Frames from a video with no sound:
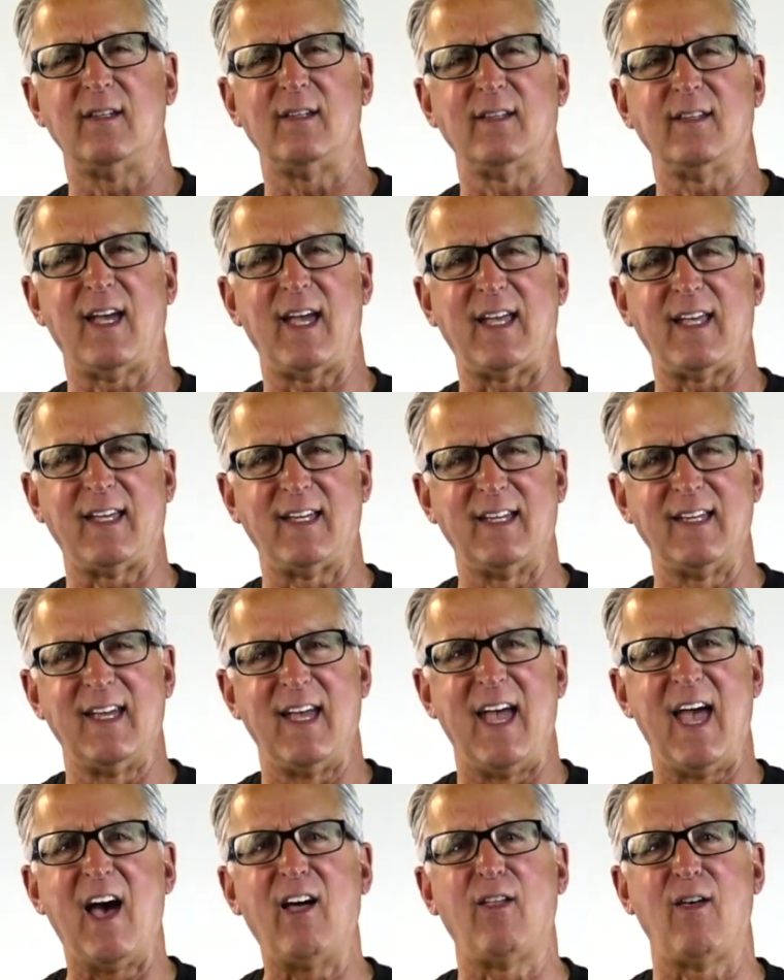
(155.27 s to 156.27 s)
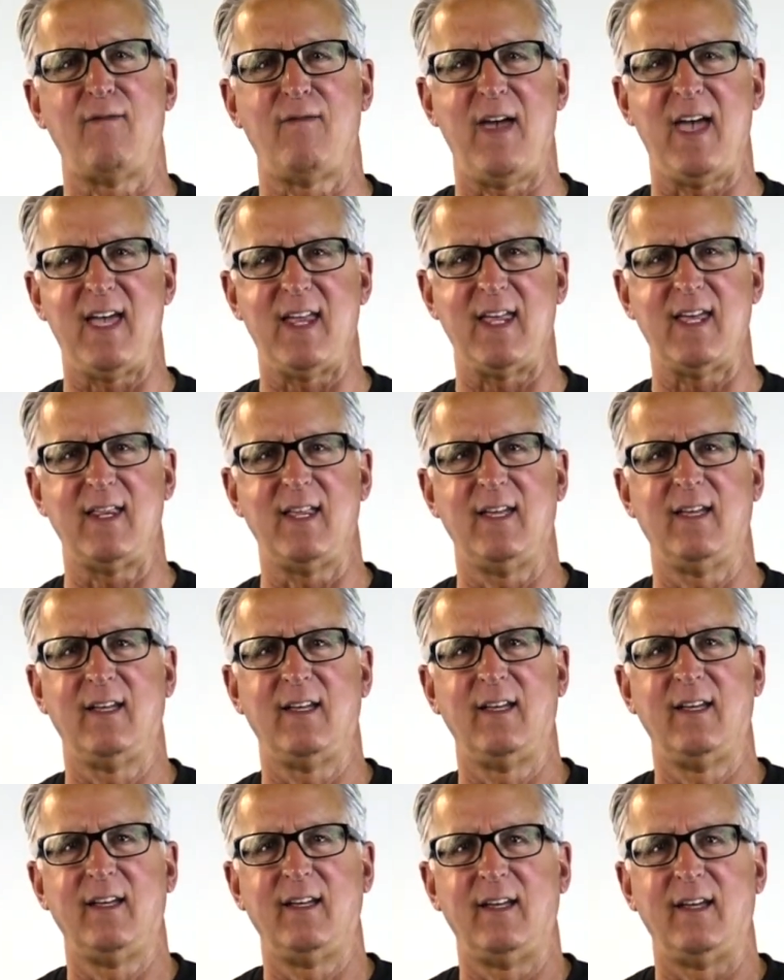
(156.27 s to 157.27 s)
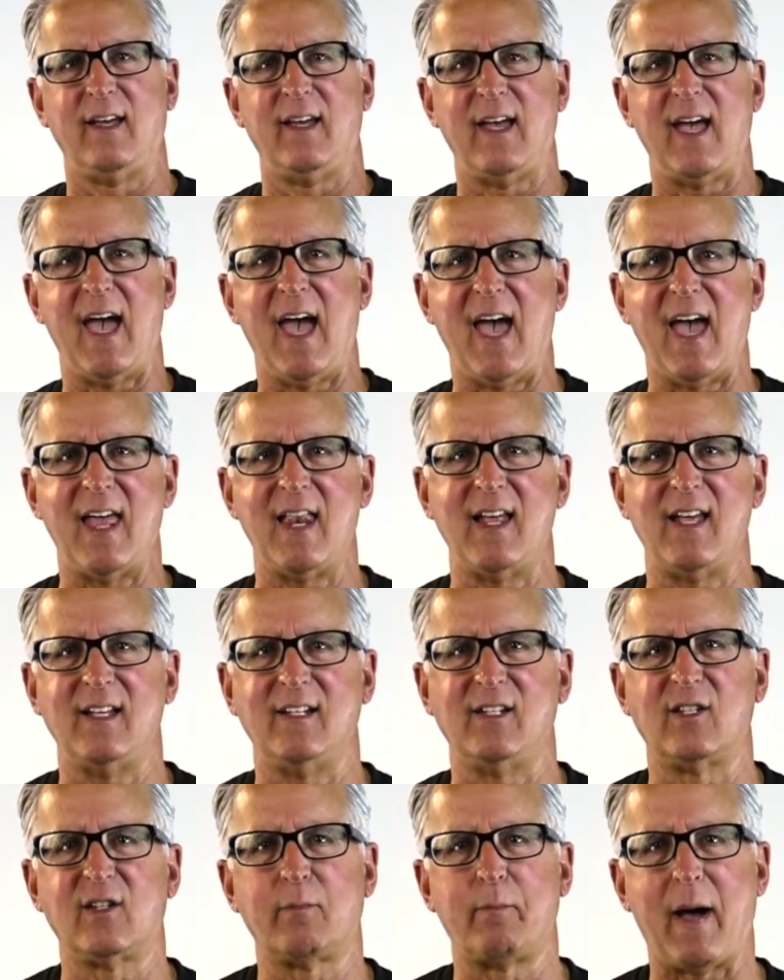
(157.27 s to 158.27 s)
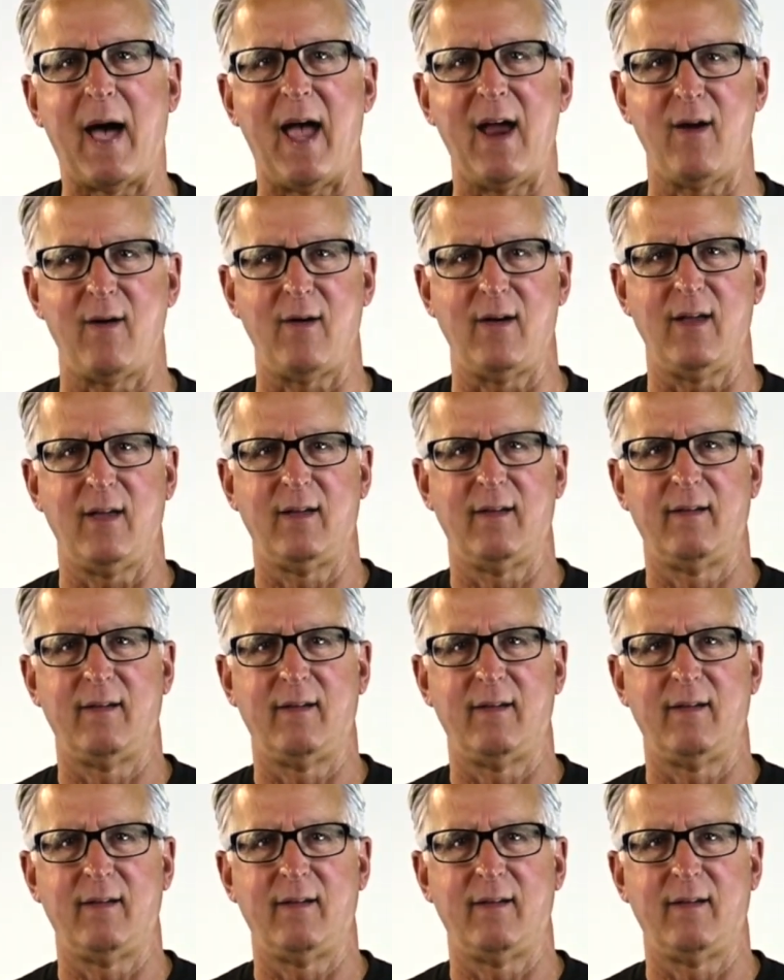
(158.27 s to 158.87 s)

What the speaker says: like elevated and inspired.